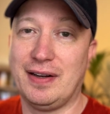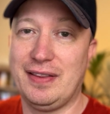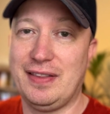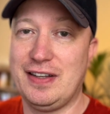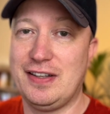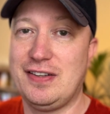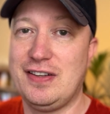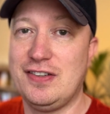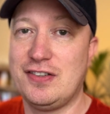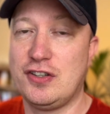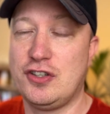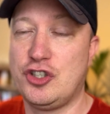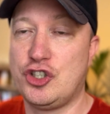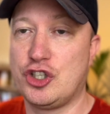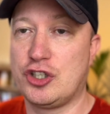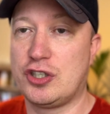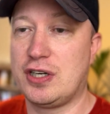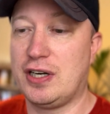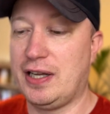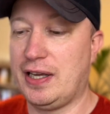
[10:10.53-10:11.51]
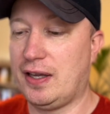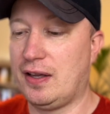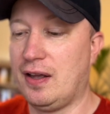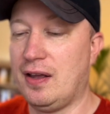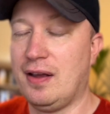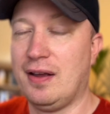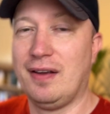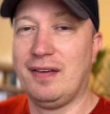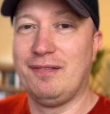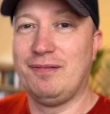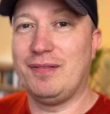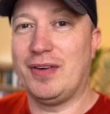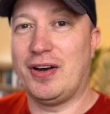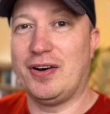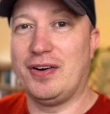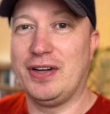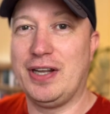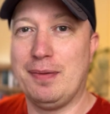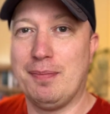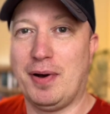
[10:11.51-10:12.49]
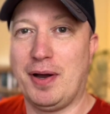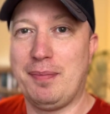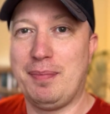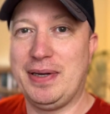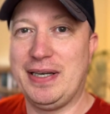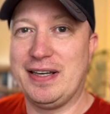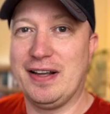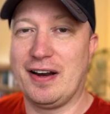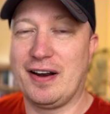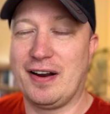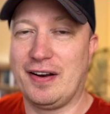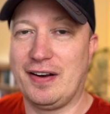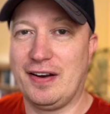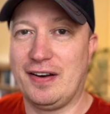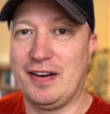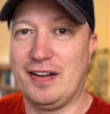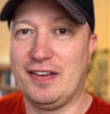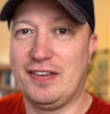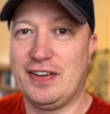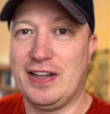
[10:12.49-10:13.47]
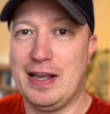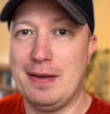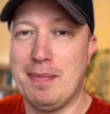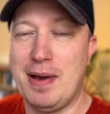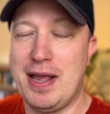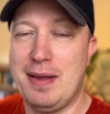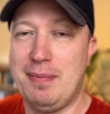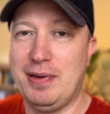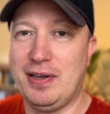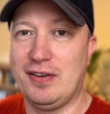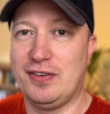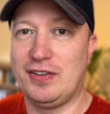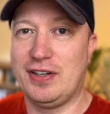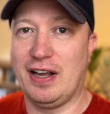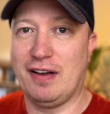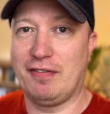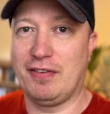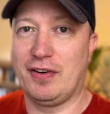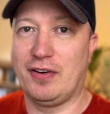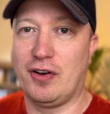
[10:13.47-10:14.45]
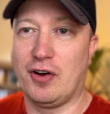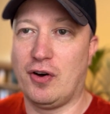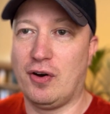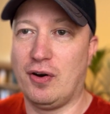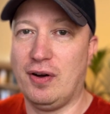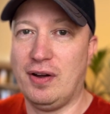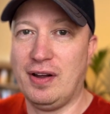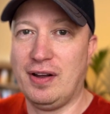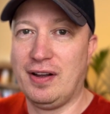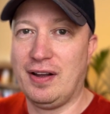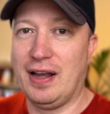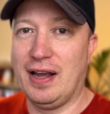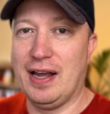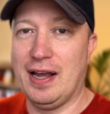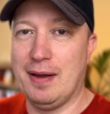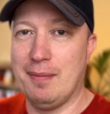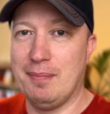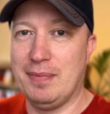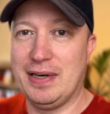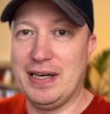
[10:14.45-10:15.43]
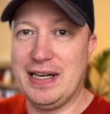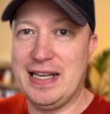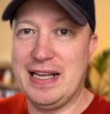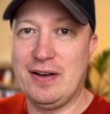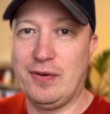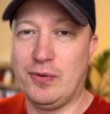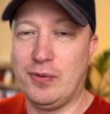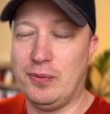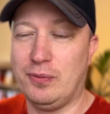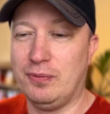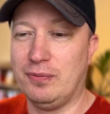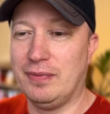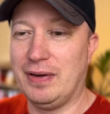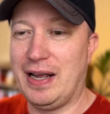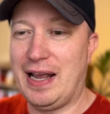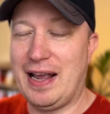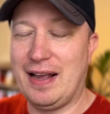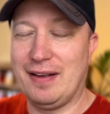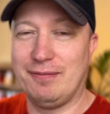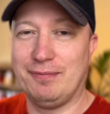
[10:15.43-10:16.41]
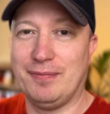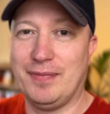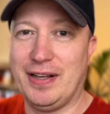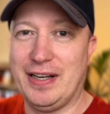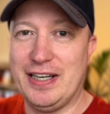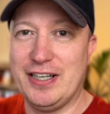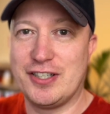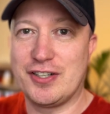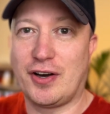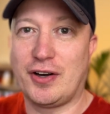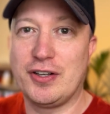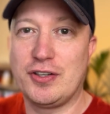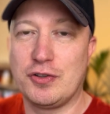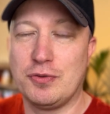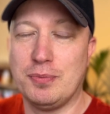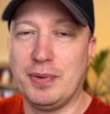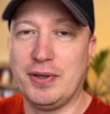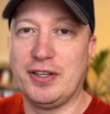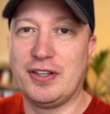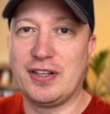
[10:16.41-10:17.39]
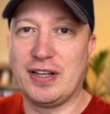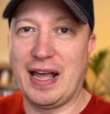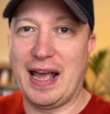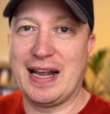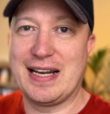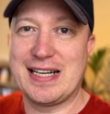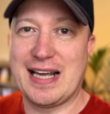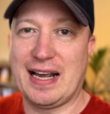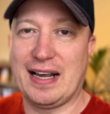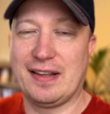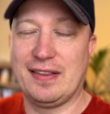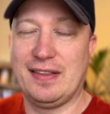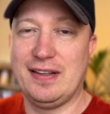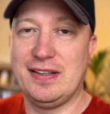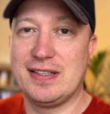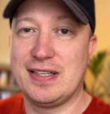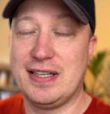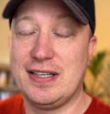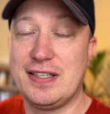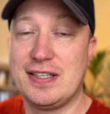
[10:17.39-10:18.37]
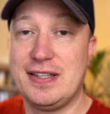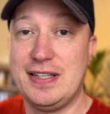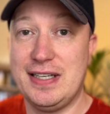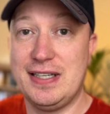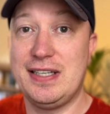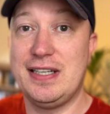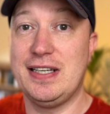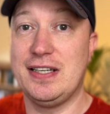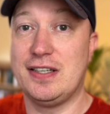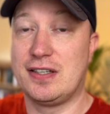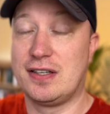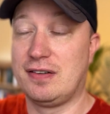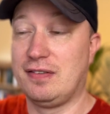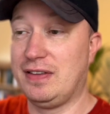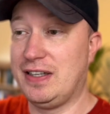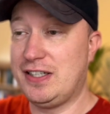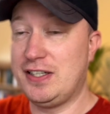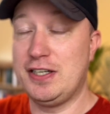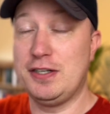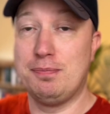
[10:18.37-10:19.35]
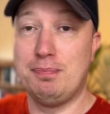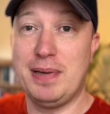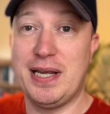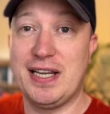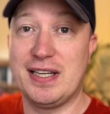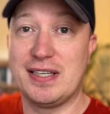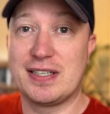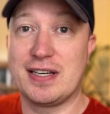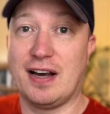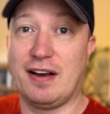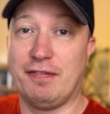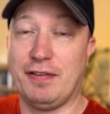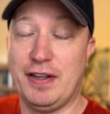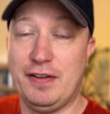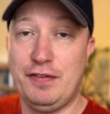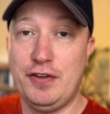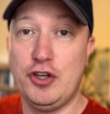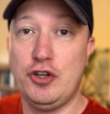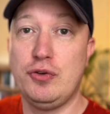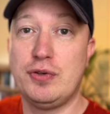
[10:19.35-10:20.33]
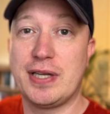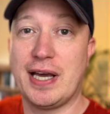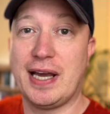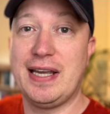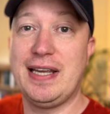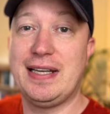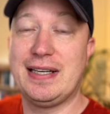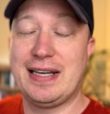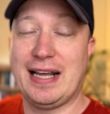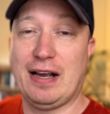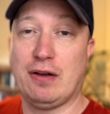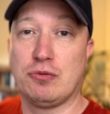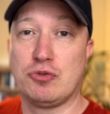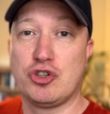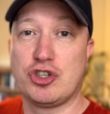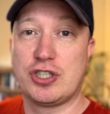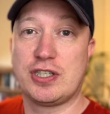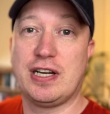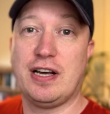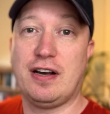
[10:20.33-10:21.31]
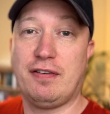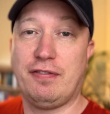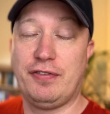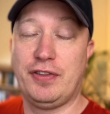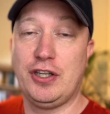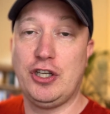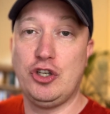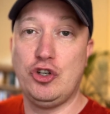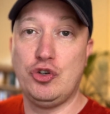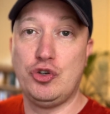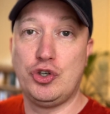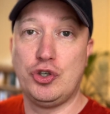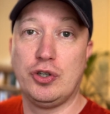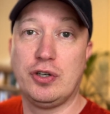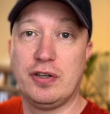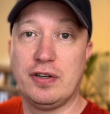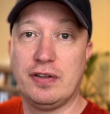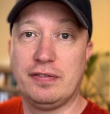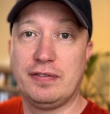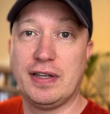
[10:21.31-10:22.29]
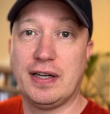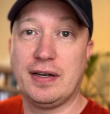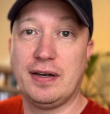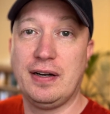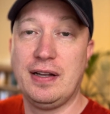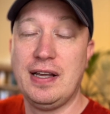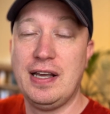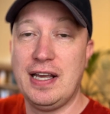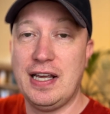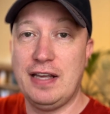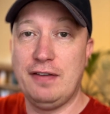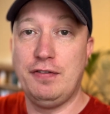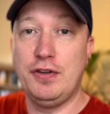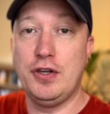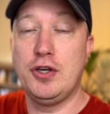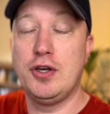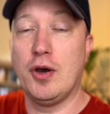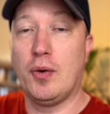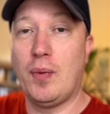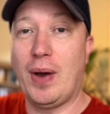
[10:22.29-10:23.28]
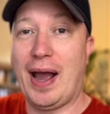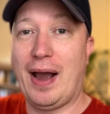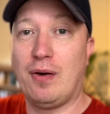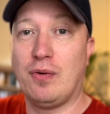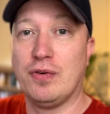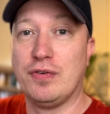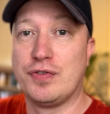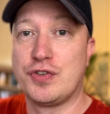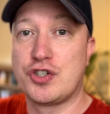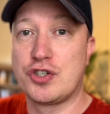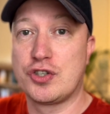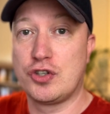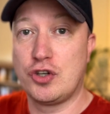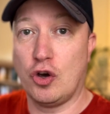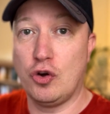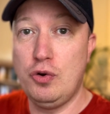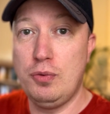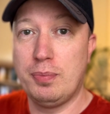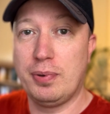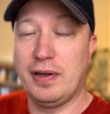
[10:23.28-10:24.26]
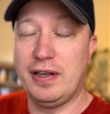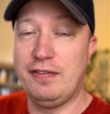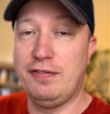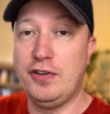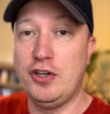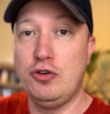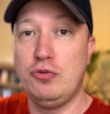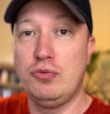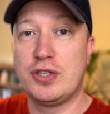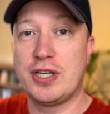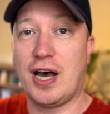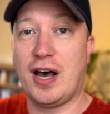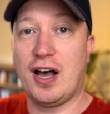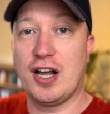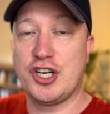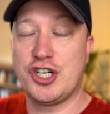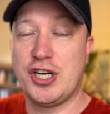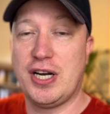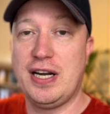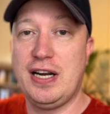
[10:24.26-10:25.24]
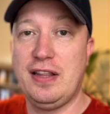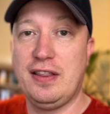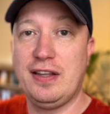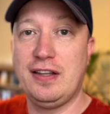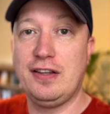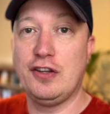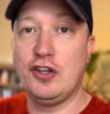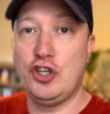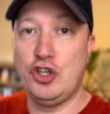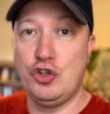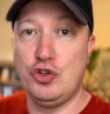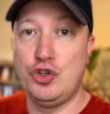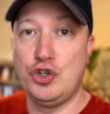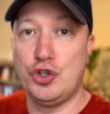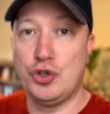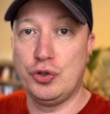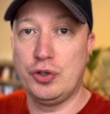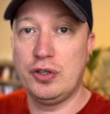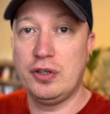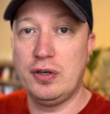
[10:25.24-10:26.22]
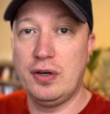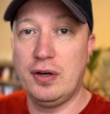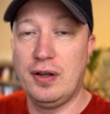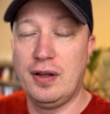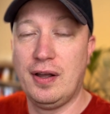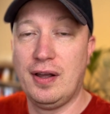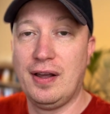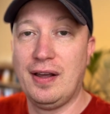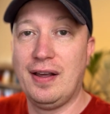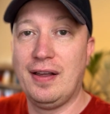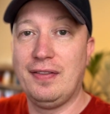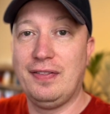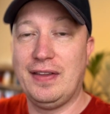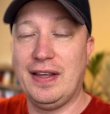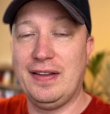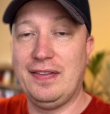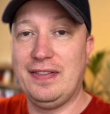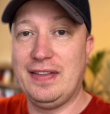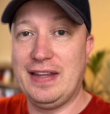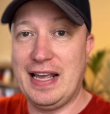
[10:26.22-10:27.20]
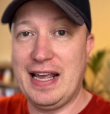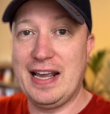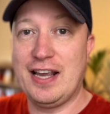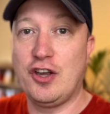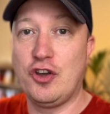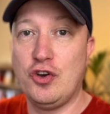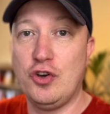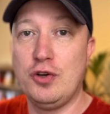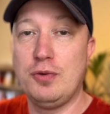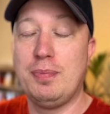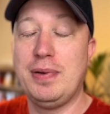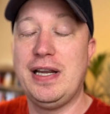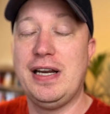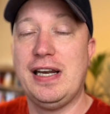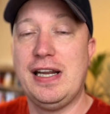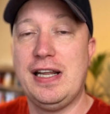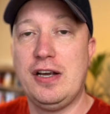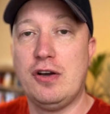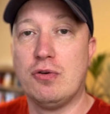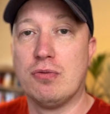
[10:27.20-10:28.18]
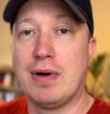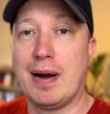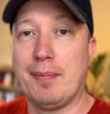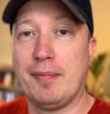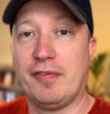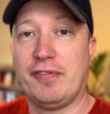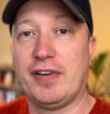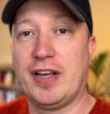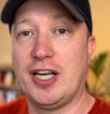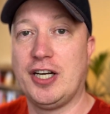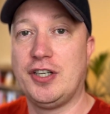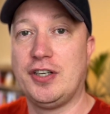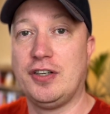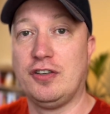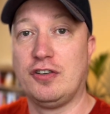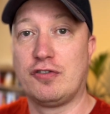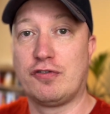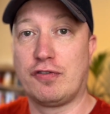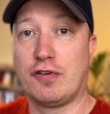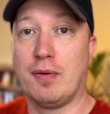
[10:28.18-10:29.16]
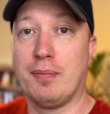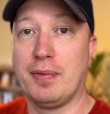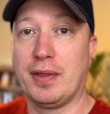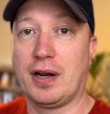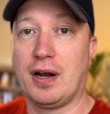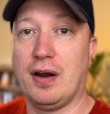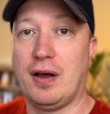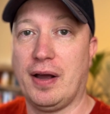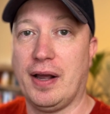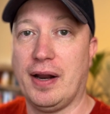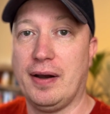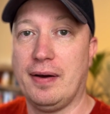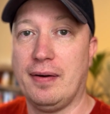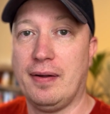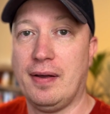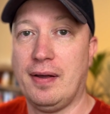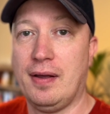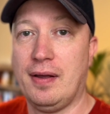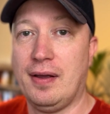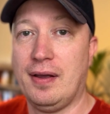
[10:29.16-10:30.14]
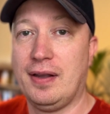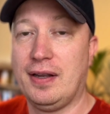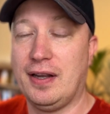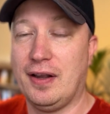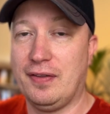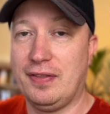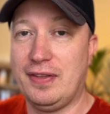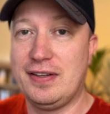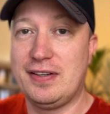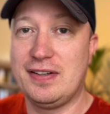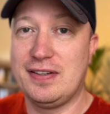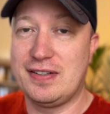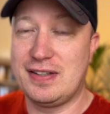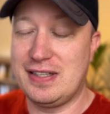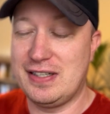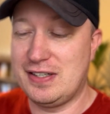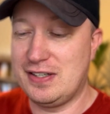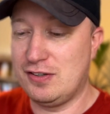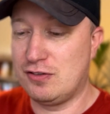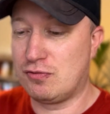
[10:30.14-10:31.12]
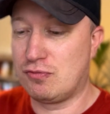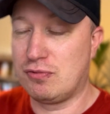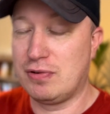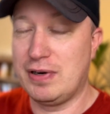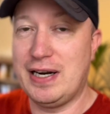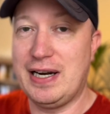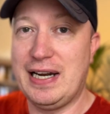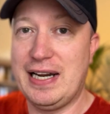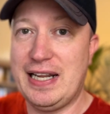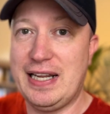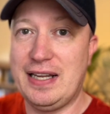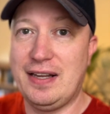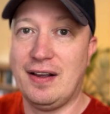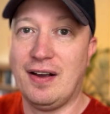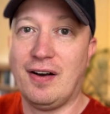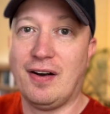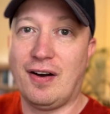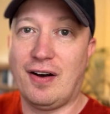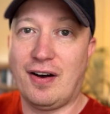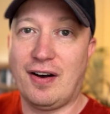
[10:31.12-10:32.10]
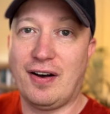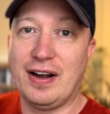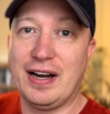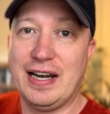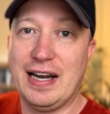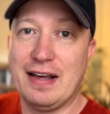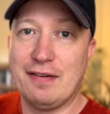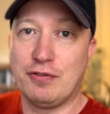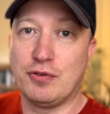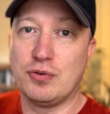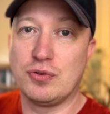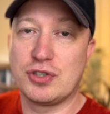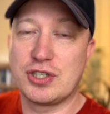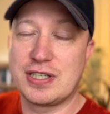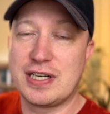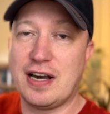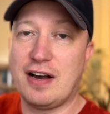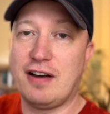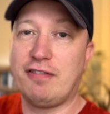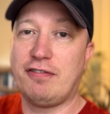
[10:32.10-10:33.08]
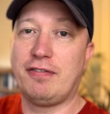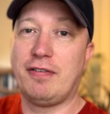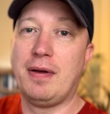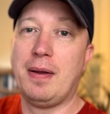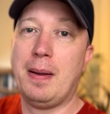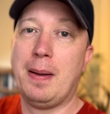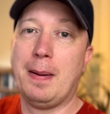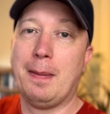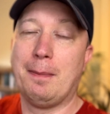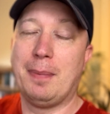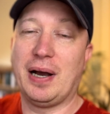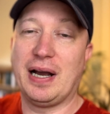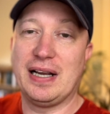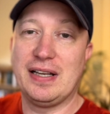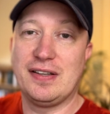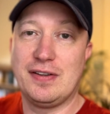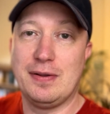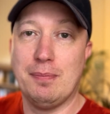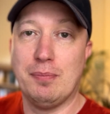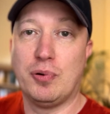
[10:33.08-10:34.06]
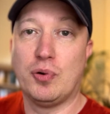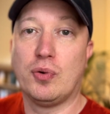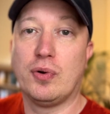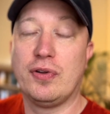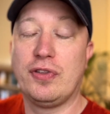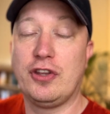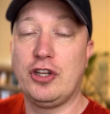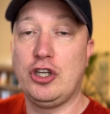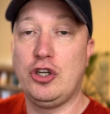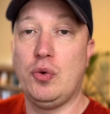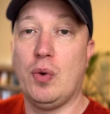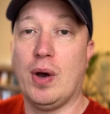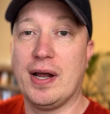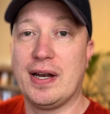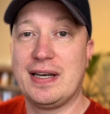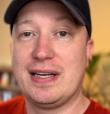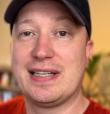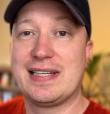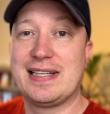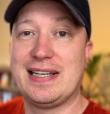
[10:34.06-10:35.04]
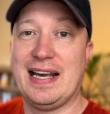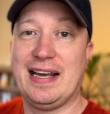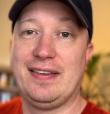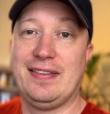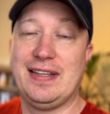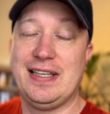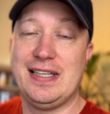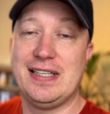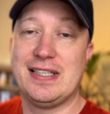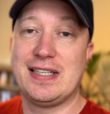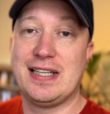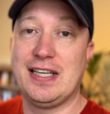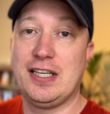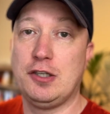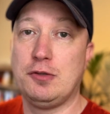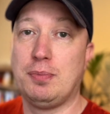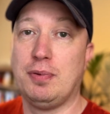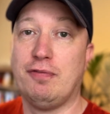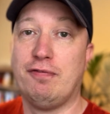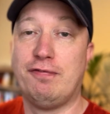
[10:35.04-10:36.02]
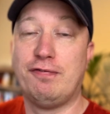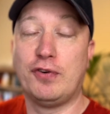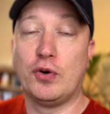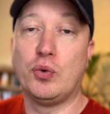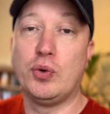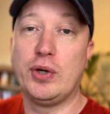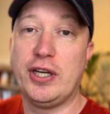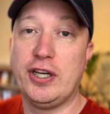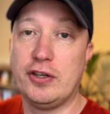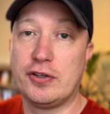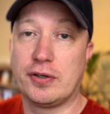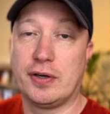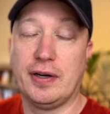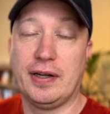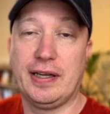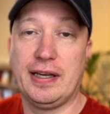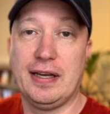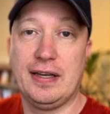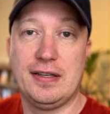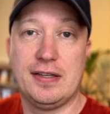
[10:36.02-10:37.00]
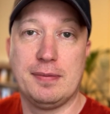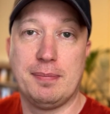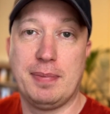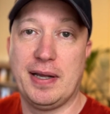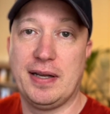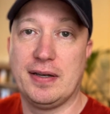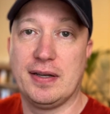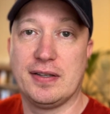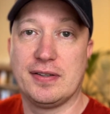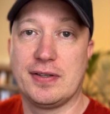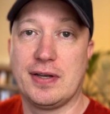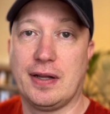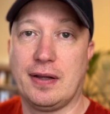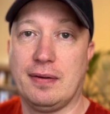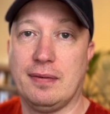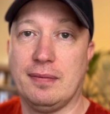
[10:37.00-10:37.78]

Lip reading: This isn't just like, oh, you might be done under the CMA because you haven't got legal entitlement to attack these things. This is big stuff. If you take down stuff that you shouldn't have done, if you go out of scope, if you touch anything that you shouldn't, then there could be legal ramifications from the client. You know, this is really high level stuff, but it's important that you understand these things before you try and get into pen testing.